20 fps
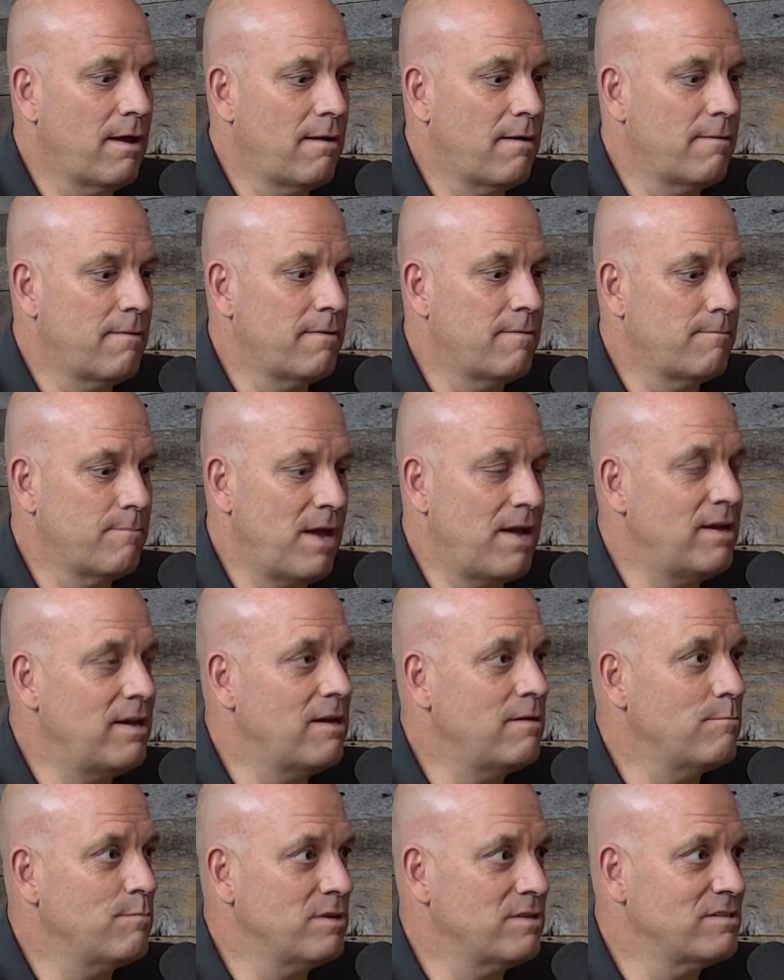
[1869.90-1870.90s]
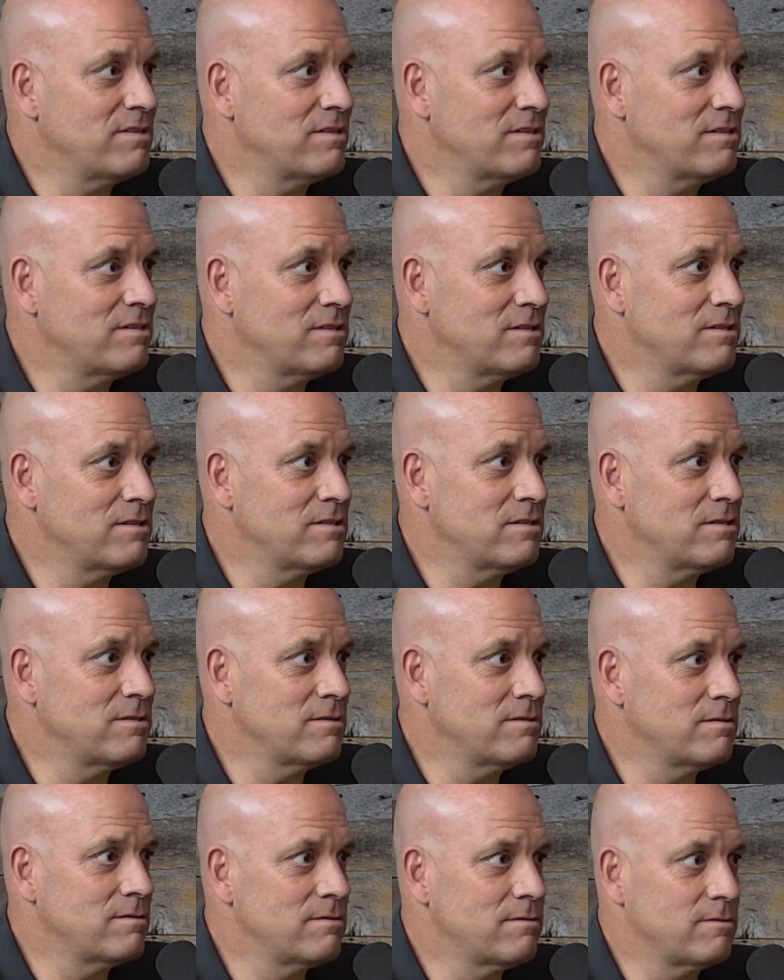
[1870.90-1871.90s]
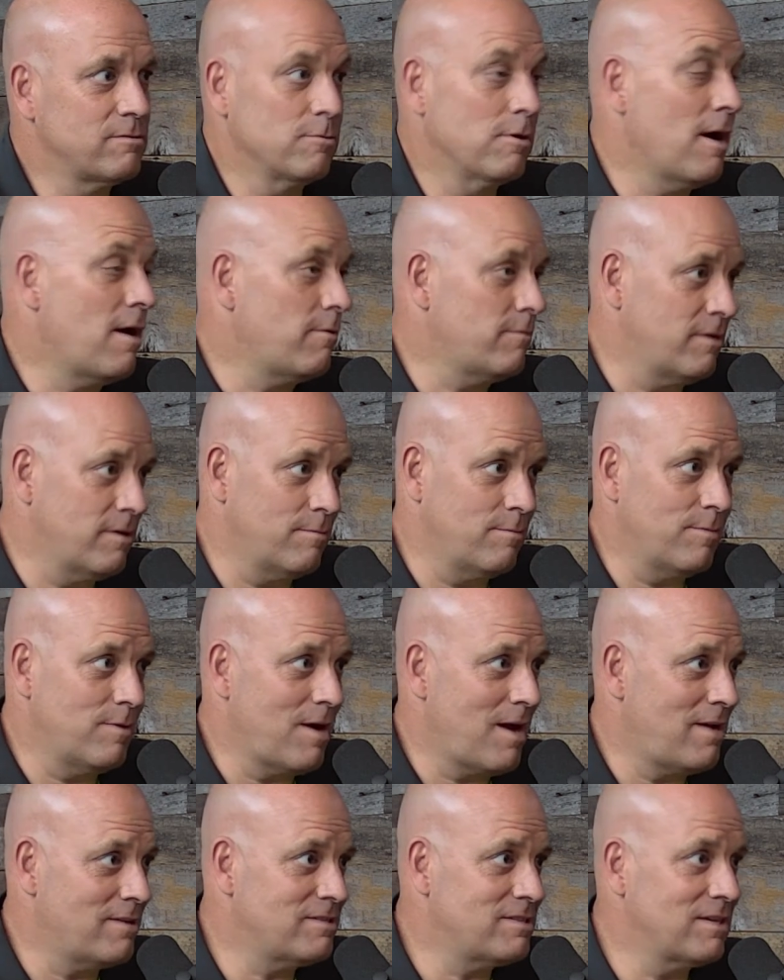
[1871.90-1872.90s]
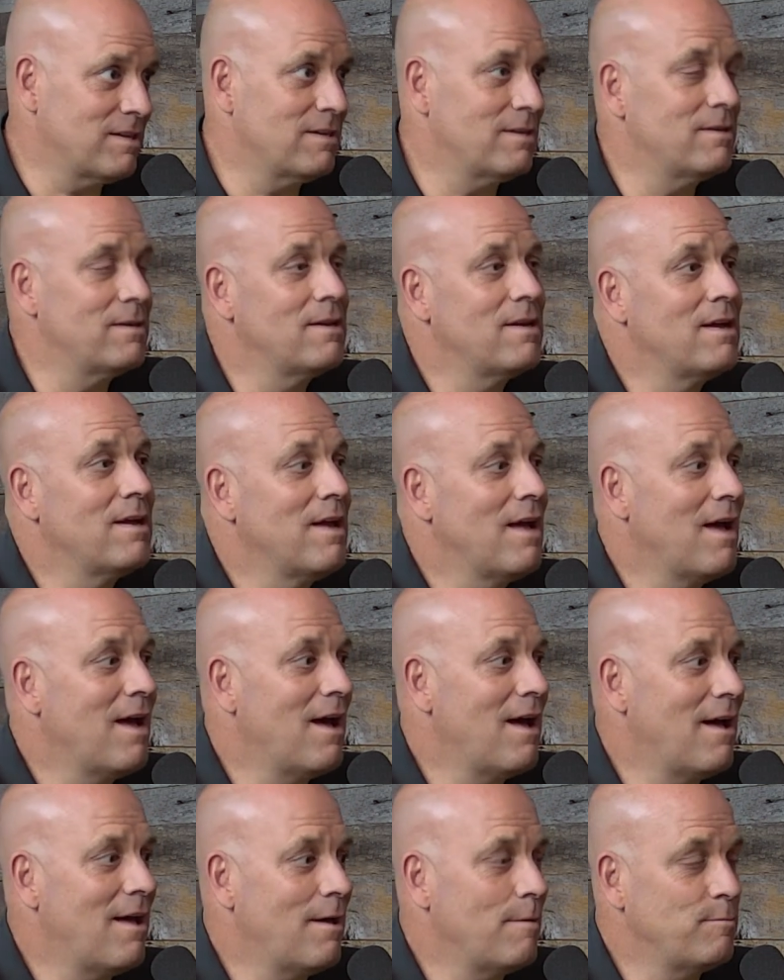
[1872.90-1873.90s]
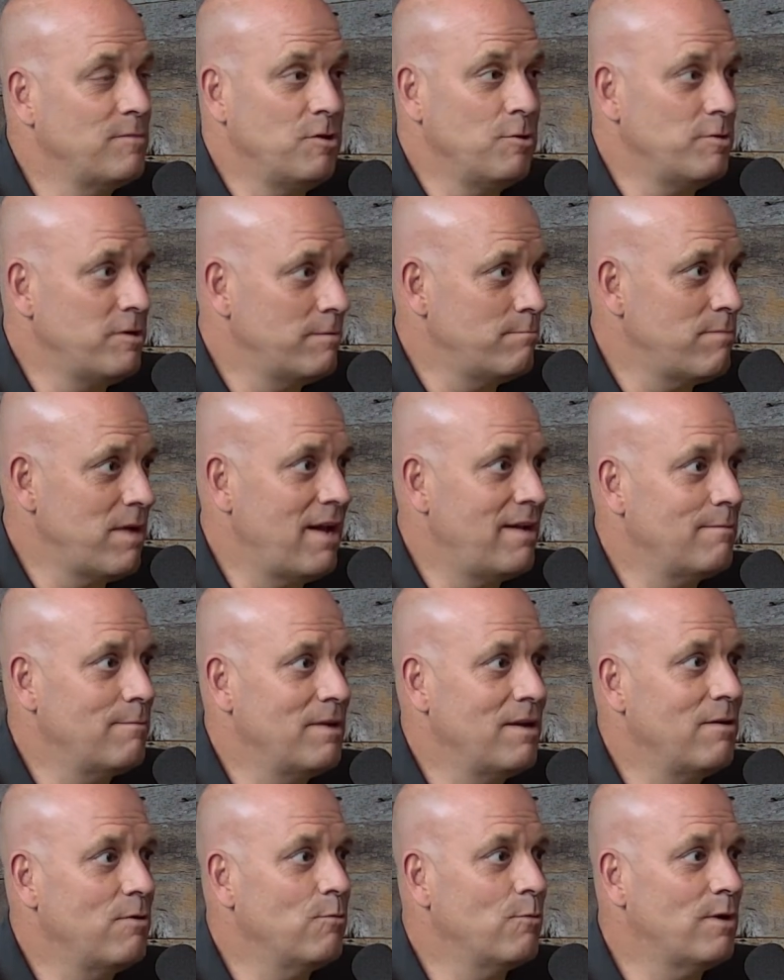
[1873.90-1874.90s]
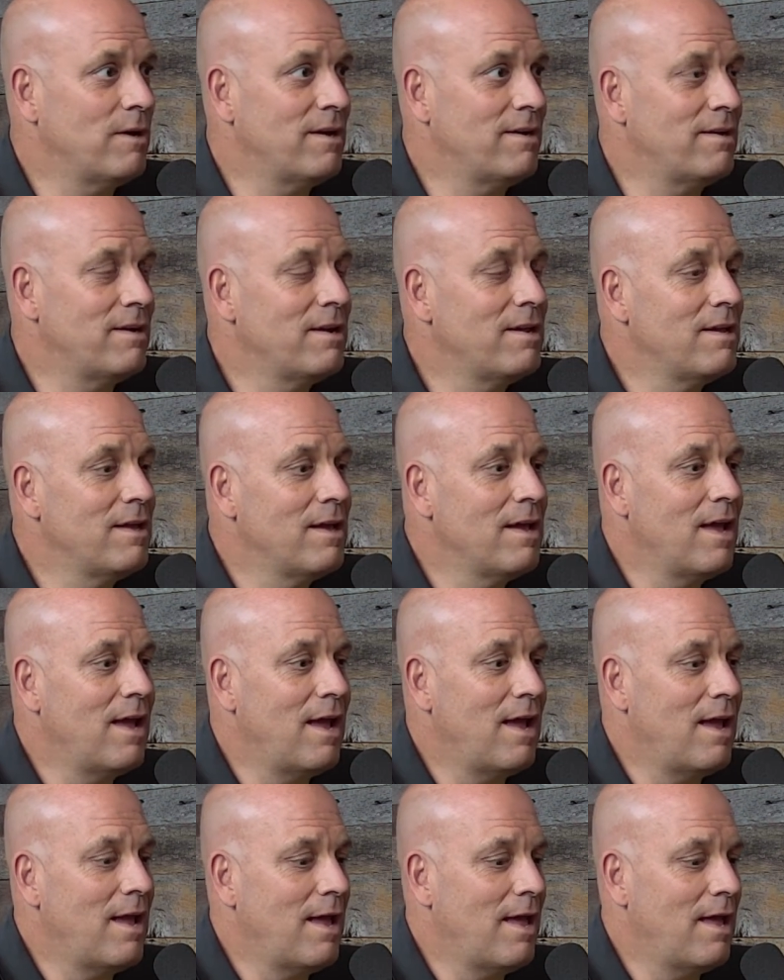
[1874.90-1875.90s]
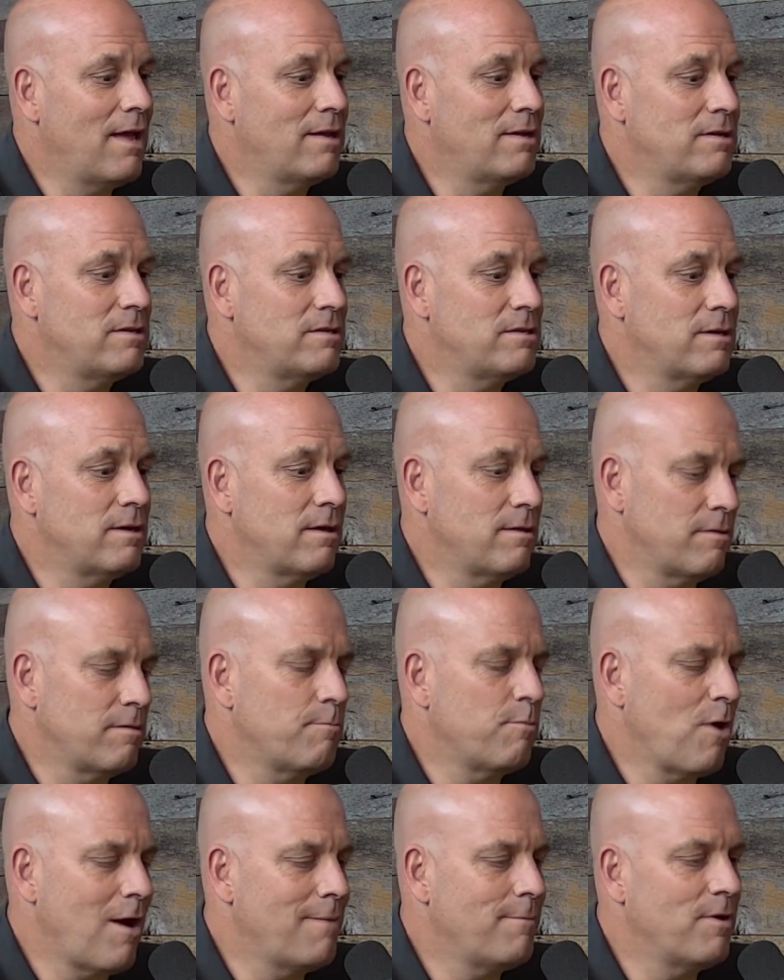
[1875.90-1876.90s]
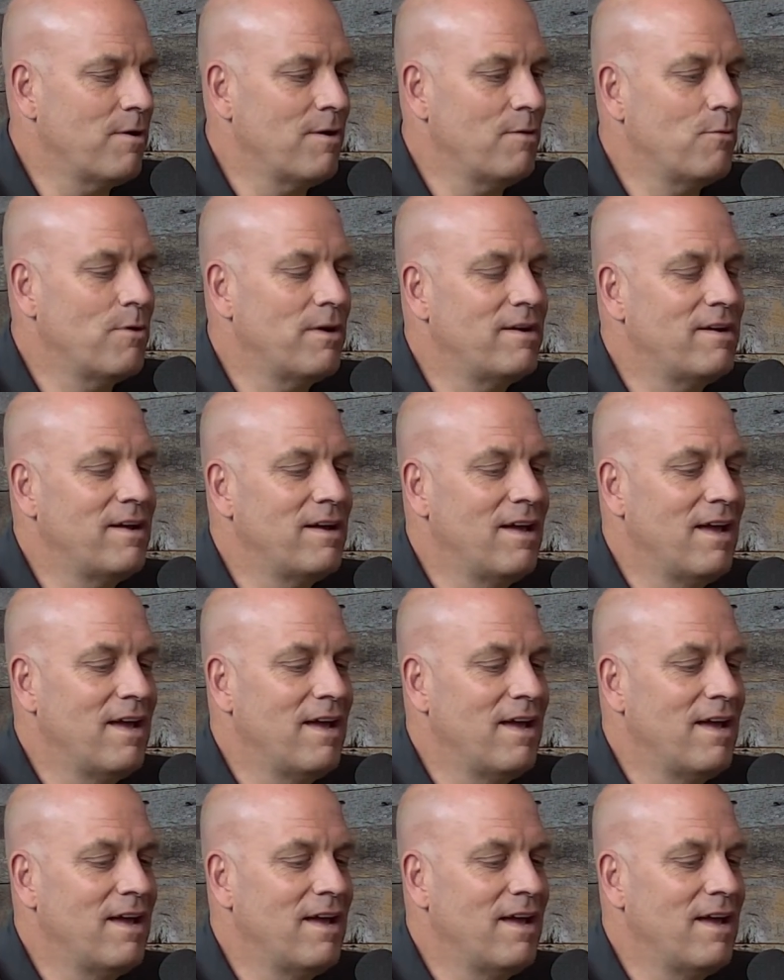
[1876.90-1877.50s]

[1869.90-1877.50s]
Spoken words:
banking businesses throughout Nebraska, Union Bank being one, and the primary one.